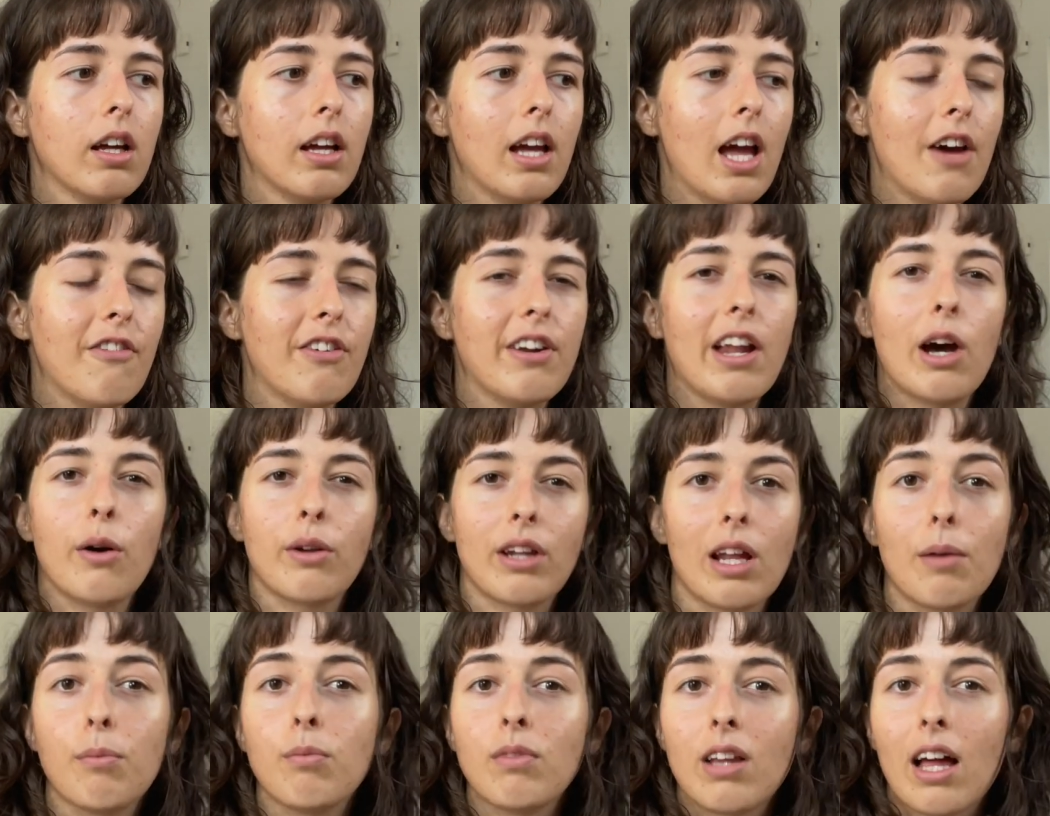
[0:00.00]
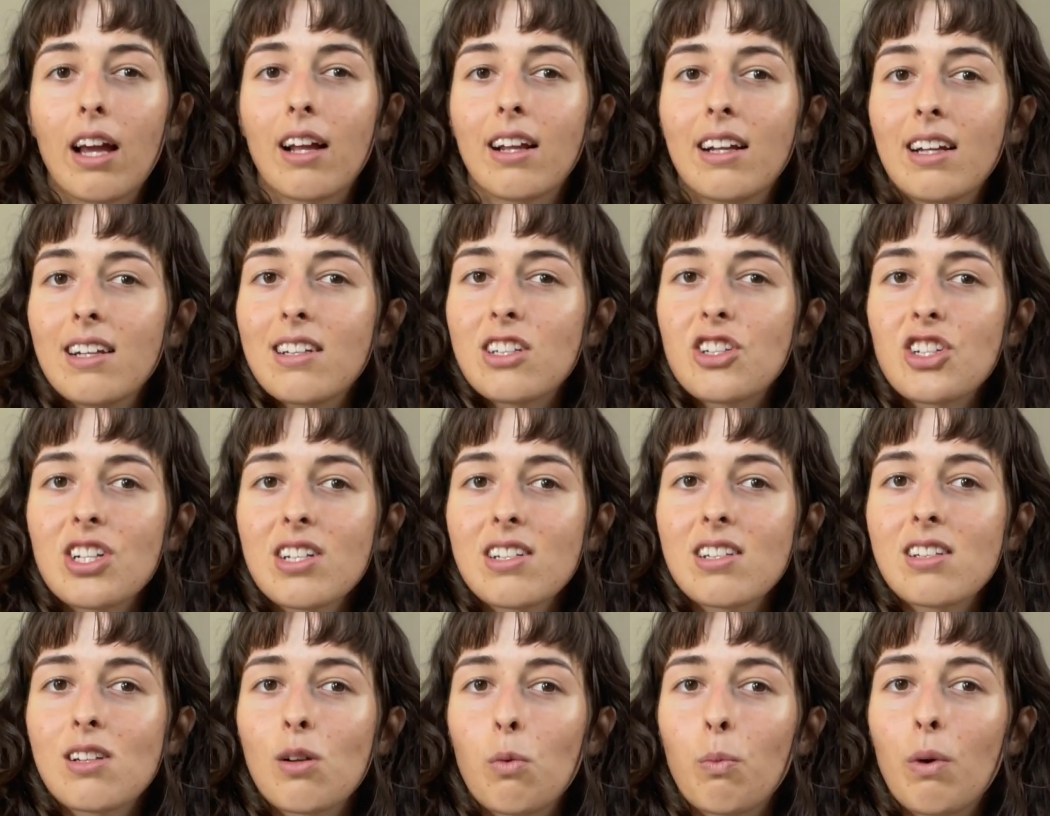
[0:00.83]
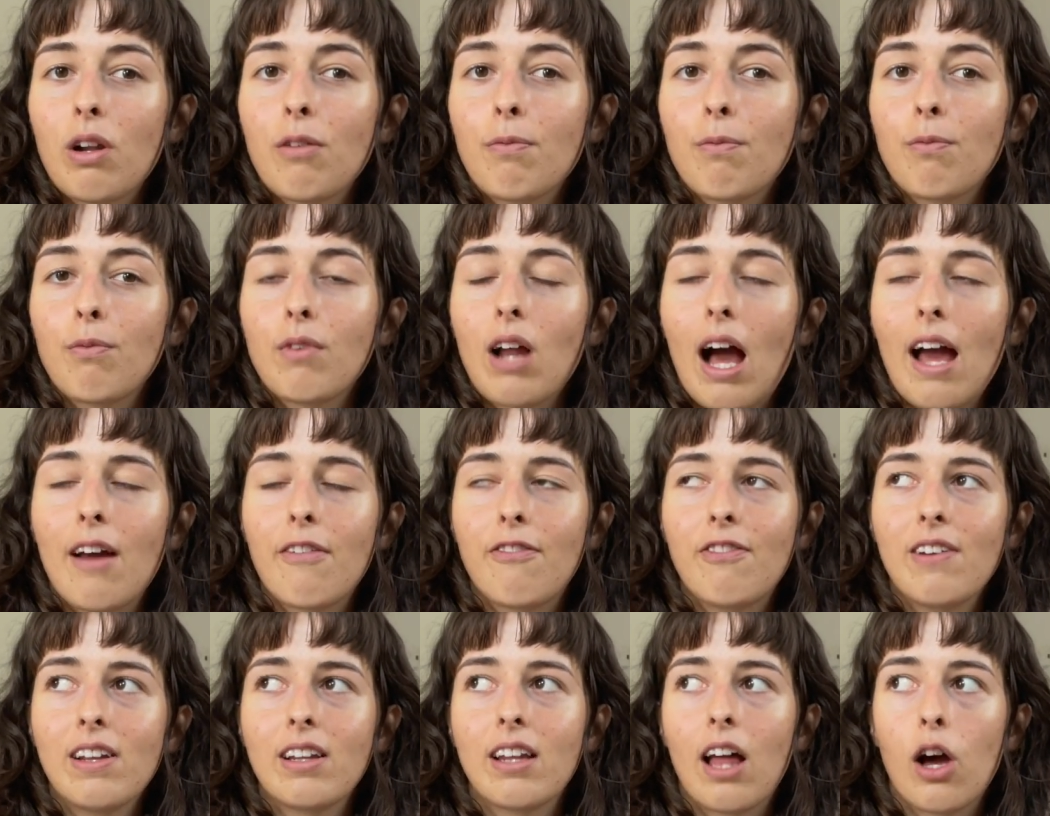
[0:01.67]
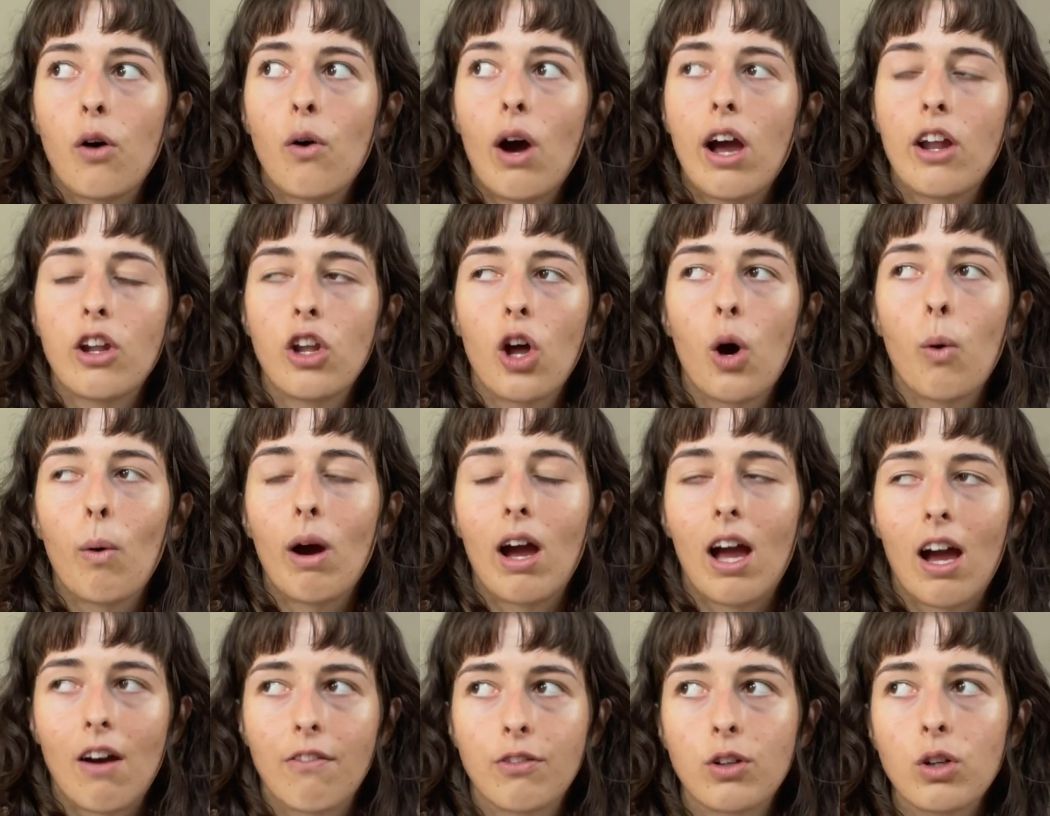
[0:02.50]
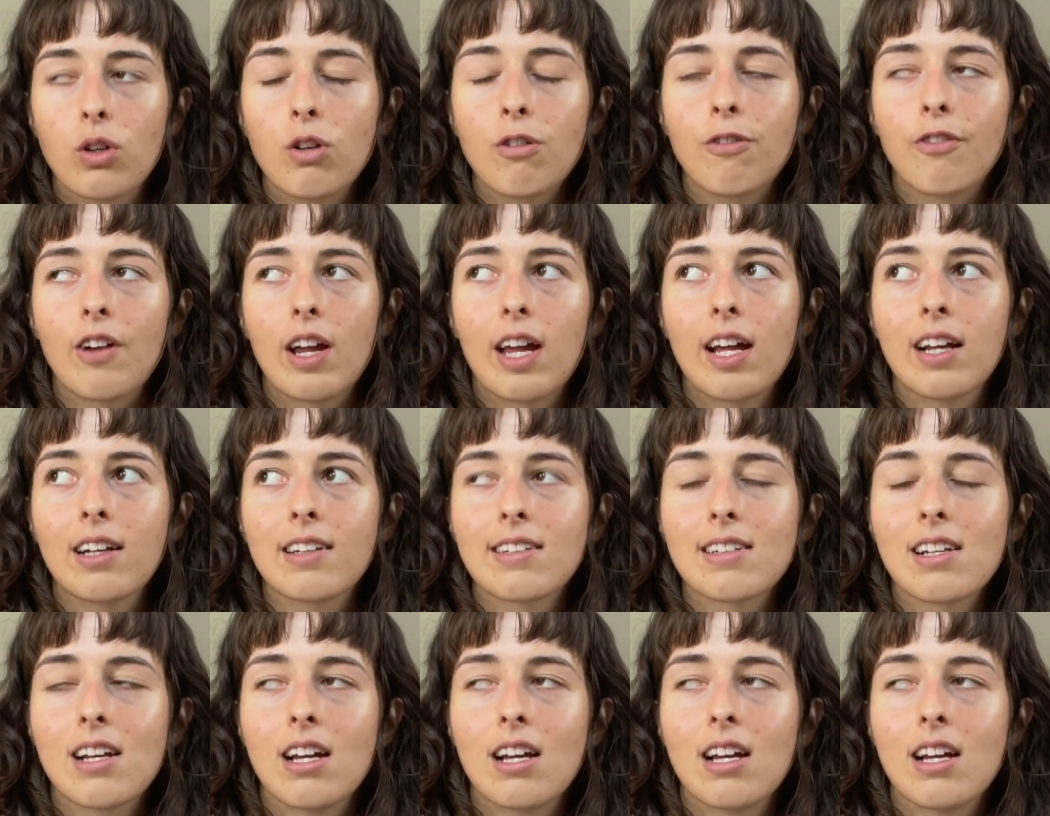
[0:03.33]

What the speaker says: every now and then, like, it's just when I feel, now I know I have to do things,